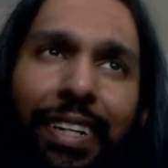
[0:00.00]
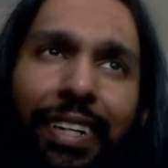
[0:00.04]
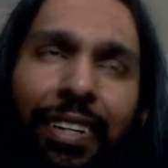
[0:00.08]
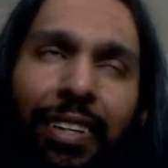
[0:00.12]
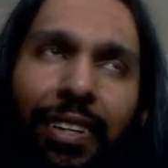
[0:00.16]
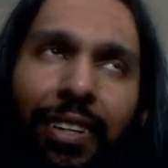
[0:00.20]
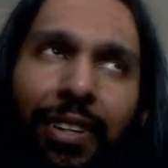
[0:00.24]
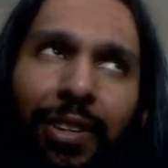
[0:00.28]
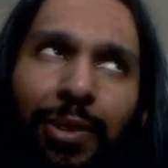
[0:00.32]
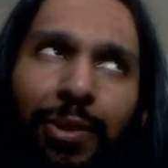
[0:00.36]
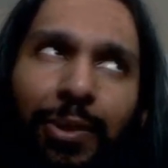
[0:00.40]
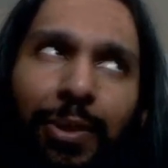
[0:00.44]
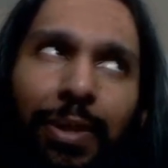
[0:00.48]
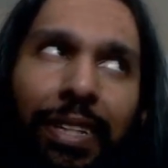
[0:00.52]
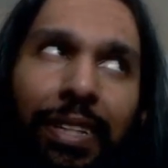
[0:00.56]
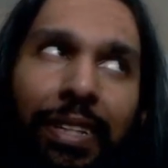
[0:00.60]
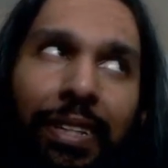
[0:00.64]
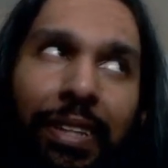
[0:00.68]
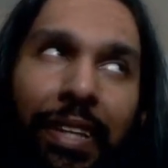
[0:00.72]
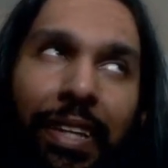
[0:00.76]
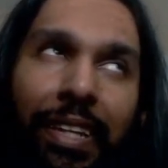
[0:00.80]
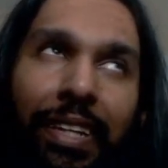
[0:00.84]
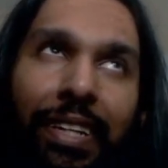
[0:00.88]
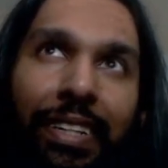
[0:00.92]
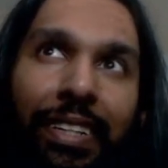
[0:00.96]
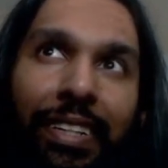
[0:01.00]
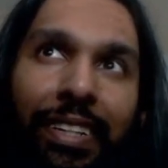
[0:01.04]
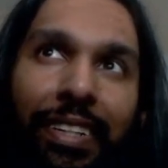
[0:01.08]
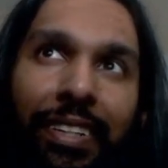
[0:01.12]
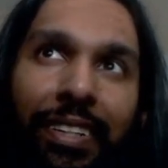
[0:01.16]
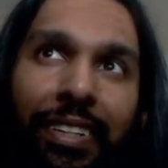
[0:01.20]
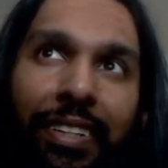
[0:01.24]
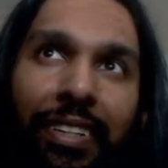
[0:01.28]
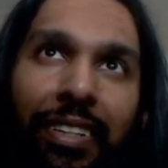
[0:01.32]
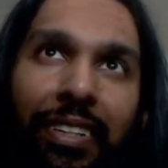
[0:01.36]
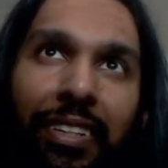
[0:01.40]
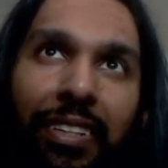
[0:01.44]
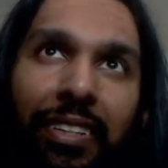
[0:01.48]
This one I think,
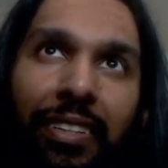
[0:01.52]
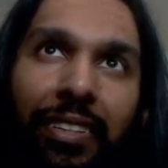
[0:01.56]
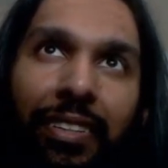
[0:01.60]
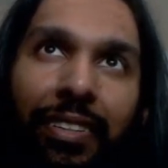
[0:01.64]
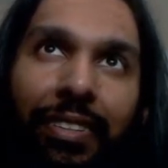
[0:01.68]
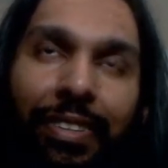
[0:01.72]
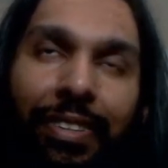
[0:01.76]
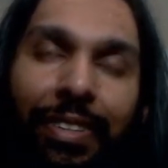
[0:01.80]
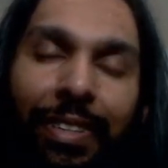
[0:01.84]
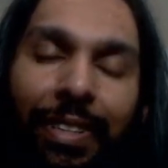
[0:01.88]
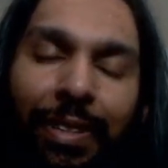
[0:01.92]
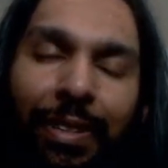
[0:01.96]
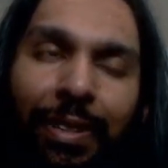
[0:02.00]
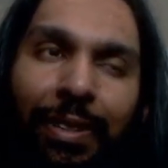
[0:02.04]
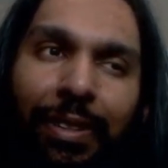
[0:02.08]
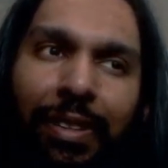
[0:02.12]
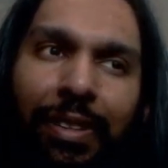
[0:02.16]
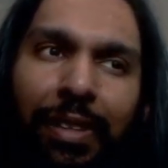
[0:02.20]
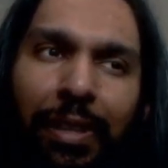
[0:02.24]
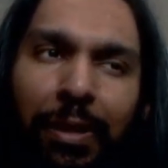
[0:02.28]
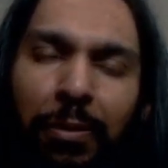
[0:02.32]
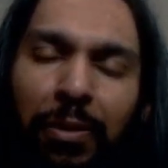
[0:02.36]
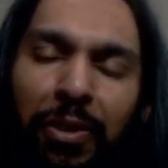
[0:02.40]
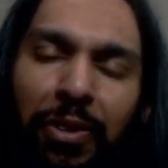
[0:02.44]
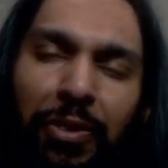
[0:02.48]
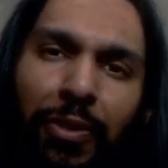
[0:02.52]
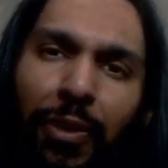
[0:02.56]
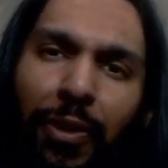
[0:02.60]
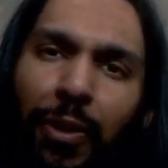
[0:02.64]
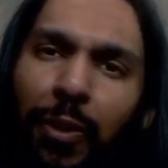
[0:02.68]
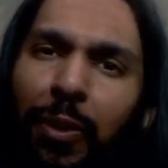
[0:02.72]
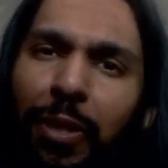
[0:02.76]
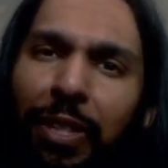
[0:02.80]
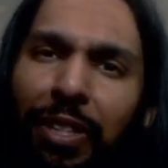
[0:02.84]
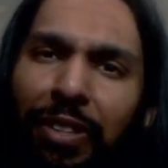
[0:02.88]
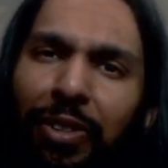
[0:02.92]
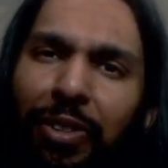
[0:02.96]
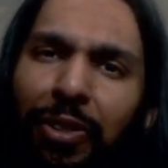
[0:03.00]
it seems
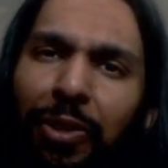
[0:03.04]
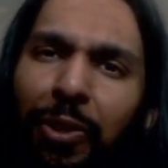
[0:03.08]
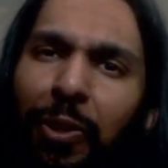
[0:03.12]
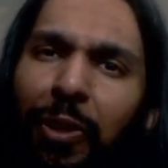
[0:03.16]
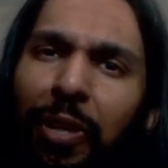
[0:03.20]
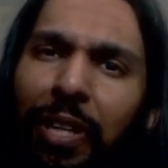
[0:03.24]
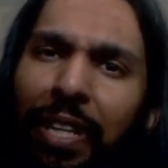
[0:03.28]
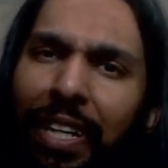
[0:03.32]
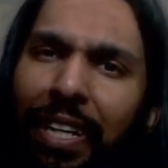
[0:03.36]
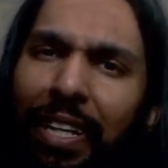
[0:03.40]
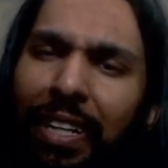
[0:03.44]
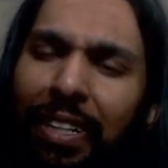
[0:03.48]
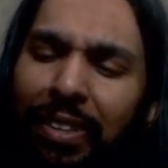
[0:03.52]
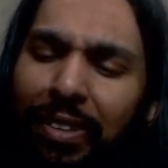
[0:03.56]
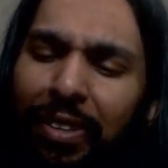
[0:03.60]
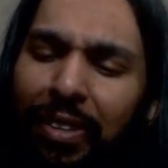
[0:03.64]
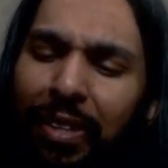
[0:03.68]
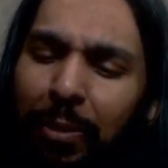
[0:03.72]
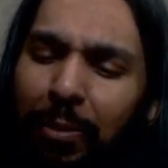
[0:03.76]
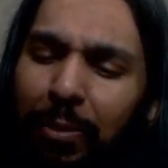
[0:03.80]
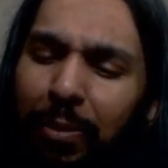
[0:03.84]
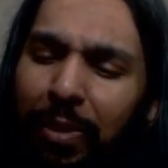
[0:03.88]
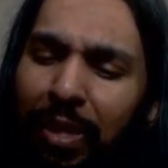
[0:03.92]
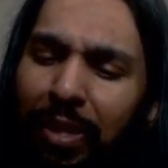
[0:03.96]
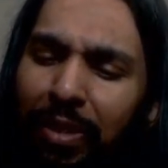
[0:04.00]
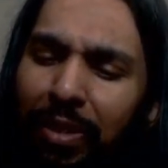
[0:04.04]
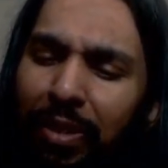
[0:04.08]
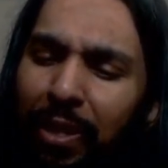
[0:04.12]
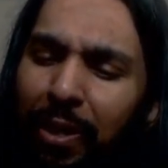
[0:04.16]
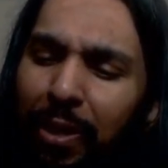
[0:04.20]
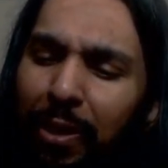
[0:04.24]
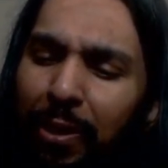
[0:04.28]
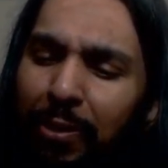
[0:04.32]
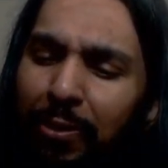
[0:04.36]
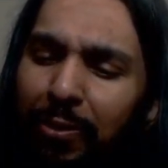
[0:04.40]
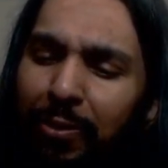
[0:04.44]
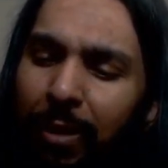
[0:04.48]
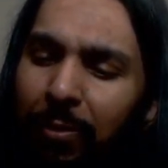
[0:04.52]
fairly sturdy, I'd say
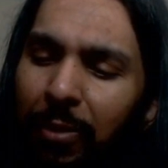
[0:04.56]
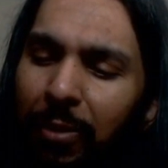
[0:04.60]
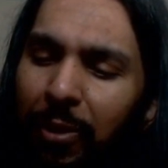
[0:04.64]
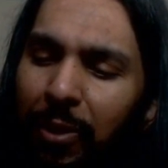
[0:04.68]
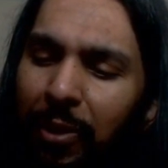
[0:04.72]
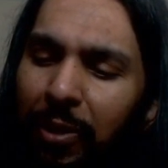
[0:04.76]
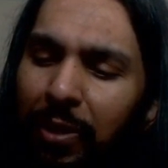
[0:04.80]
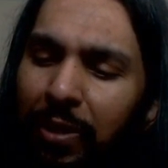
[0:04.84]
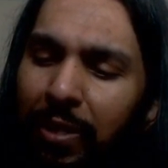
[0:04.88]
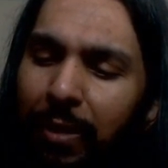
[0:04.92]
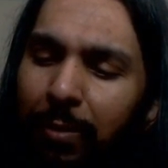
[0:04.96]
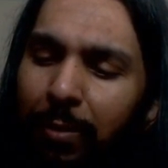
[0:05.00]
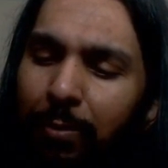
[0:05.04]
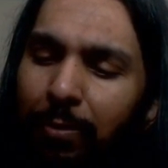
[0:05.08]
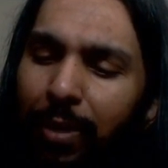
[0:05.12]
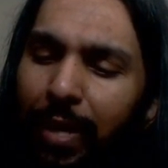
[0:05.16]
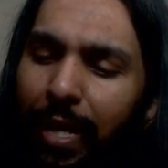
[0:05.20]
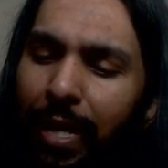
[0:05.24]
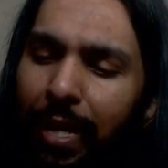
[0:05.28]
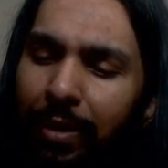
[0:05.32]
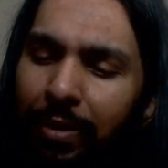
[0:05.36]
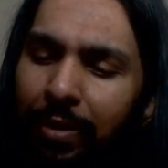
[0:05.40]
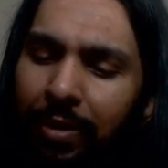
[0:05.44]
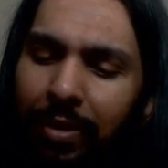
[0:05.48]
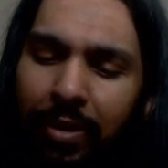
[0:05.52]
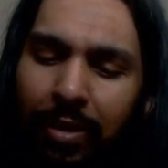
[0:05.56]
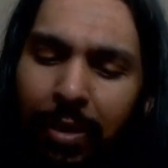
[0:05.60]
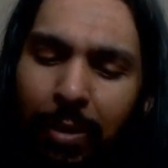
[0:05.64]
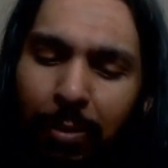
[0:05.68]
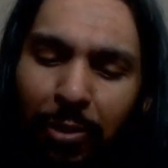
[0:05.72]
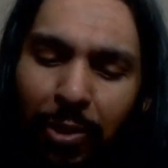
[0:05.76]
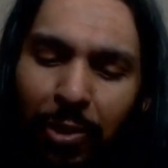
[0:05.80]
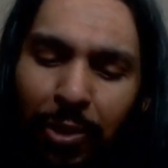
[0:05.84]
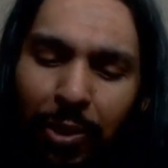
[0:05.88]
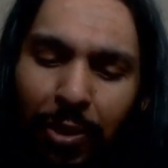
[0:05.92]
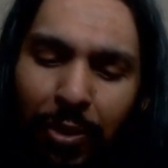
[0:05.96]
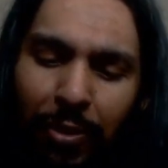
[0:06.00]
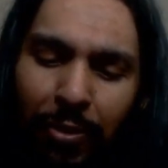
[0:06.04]
myself. Our D-pad
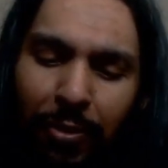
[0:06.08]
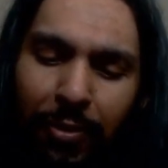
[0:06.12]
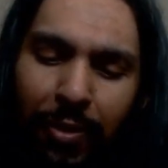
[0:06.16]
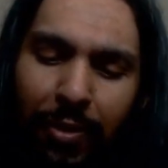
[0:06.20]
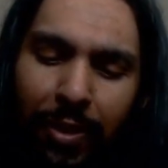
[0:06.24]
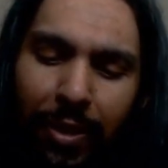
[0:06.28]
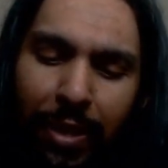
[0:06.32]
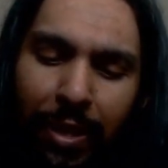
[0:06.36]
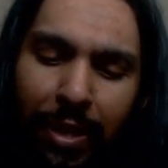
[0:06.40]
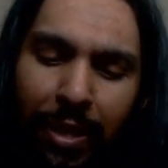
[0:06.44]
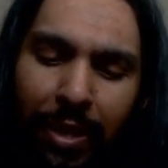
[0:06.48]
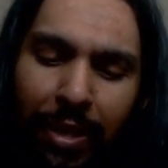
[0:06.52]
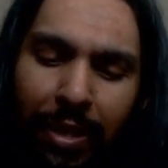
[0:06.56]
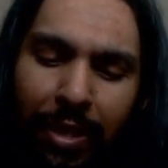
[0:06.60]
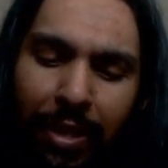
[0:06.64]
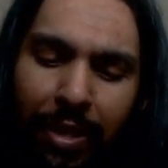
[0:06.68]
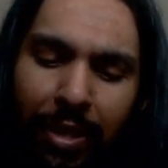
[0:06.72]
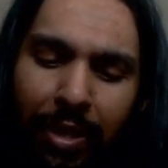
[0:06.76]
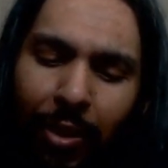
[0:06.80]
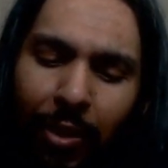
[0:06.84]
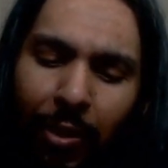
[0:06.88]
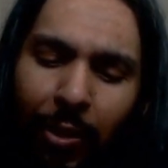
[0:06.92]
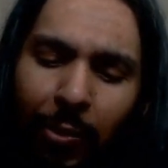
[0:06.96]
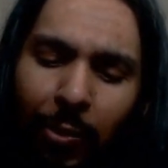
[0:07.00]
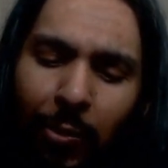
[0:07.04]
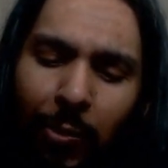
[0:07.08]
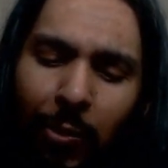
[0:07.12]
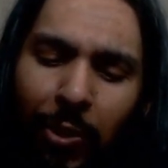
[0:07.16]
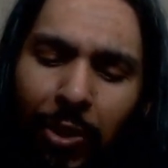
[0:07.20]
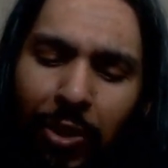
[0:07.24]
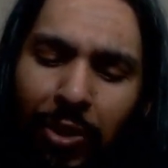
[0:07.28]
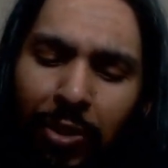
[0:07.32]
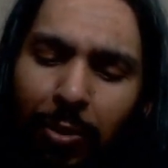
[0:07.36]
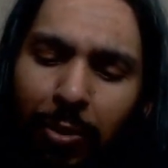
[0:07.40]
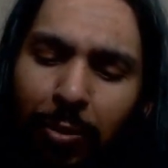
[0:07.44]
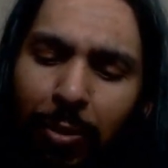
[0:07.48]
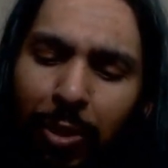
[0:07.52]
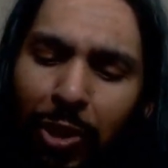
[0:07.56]
seems just fine. The
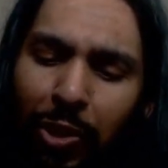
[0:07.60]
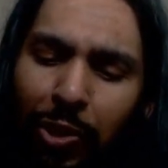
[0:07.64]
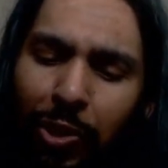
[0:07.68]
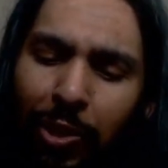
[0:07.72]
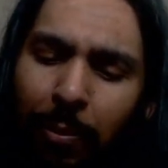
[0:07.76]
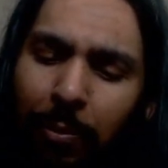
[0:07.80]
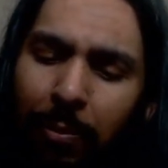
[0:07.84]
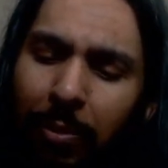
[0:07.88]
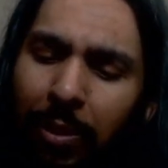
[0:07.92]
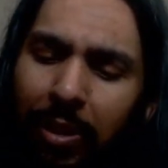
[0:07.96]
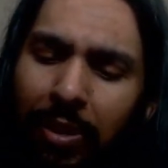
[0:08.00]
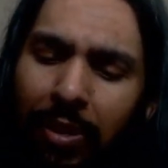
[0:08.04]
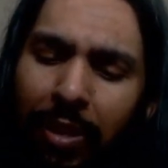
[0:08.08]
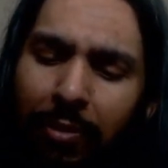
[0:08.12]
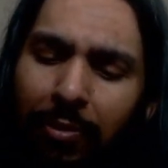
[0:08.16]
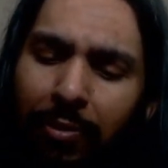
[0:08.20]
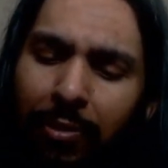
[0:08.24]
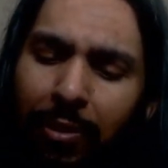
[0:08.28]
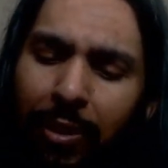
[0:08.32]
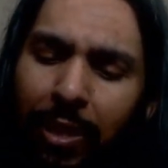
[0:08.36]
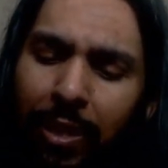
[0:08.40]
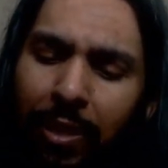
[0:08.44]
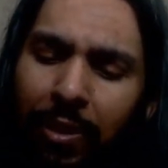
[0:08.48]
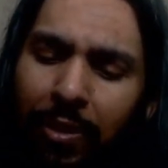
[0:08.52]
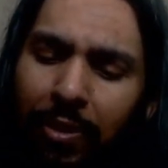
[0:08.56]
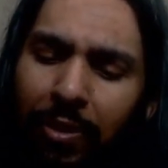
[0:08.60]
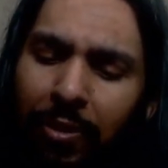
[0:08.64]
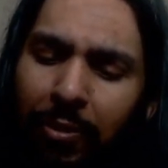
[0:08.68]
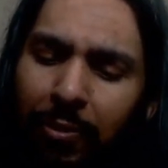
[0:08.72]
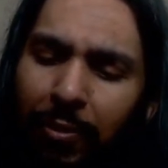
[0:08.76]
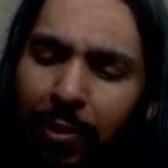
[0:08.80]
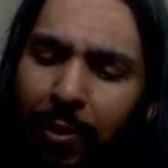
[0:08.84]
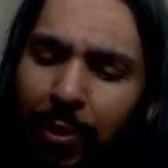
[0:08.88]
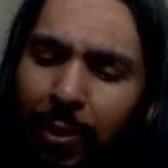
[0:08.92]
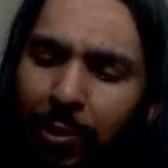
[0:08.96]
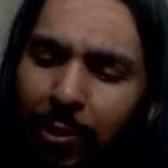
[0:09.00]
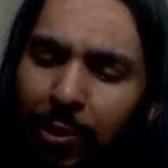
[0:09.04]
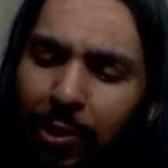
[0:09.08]
workmanship, it definitely doesn't
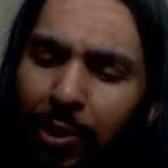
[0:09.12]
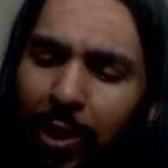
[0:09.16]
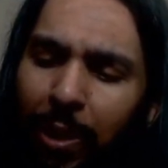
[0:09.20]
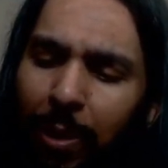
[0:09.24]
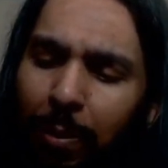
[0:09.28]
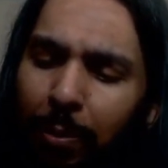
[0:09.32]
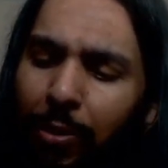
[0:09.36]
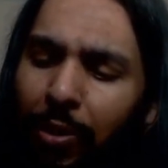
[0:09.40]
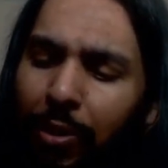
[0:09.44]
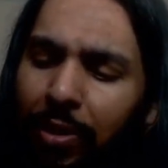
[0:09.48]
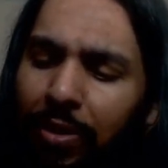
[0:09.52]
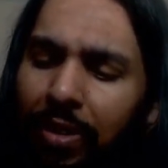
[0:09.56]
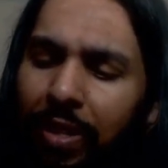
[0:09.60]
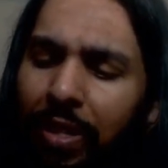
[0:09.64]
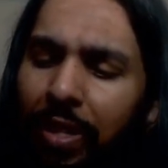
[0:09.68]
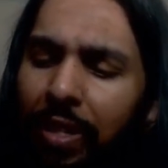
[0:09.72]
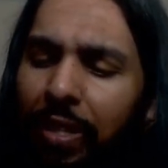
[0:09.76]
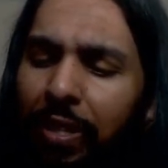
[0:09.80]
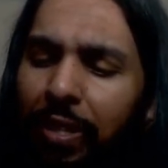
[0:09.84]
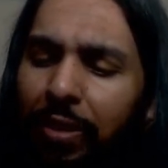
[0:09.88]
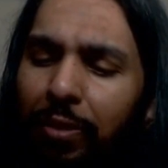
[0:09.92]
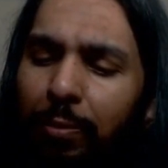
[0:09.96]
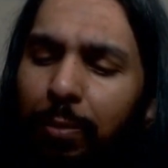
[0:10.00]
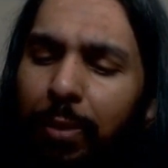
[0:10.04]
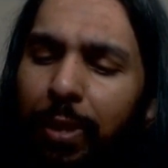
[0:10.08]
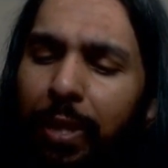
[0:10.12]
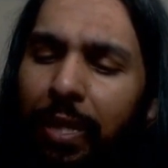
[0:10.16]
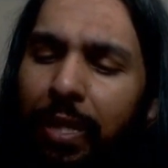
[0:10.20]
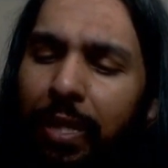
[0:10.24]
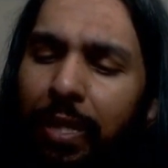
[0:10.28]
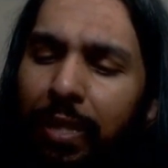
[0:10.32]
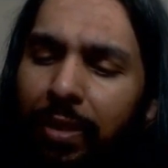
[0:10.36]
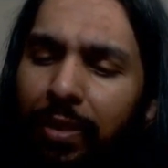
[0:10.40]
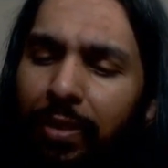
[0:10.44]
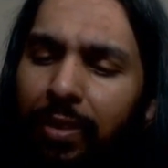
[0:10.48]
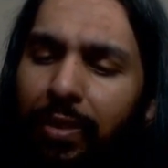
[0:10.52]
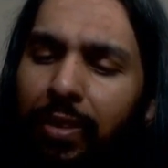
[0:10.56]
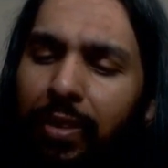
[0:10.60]
feel cheap pressing these
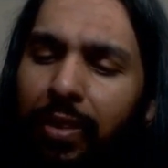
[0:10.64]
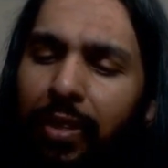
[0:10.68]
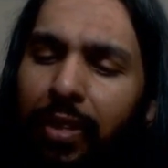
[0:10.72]
buttons.